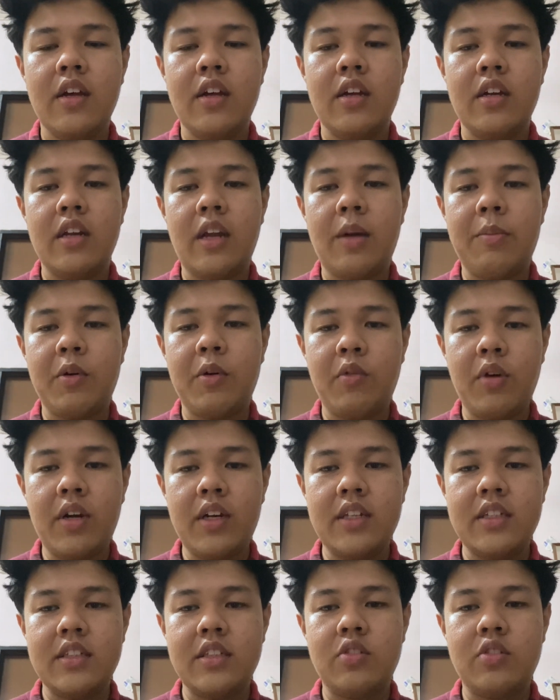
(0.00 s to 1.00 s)
Number
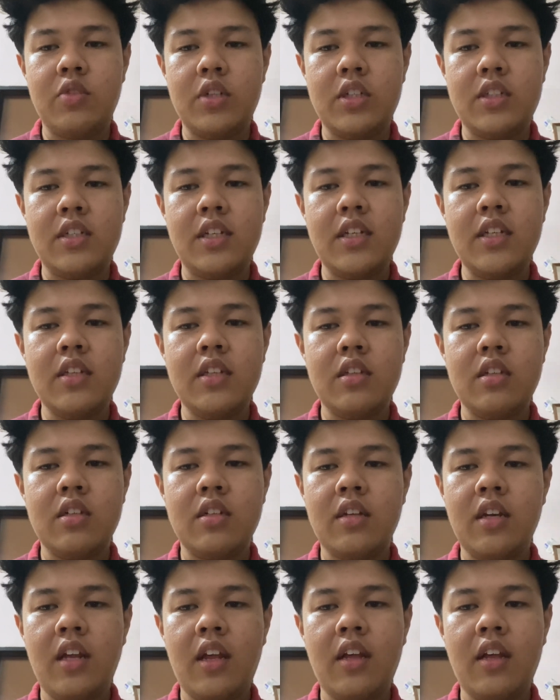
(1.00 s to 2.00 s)
1 is switching,
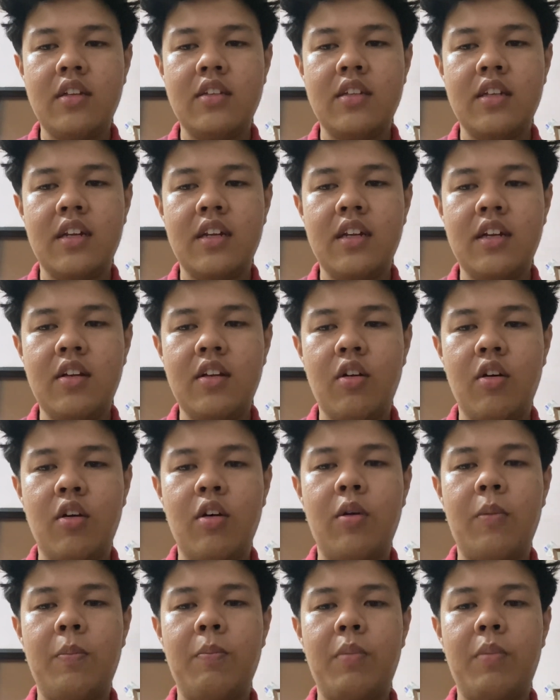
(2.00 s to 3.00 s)
turning signal
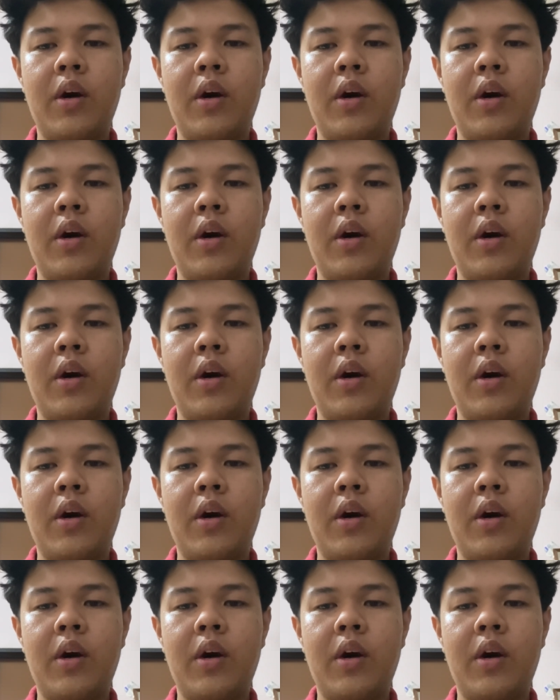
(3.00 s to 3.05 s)
or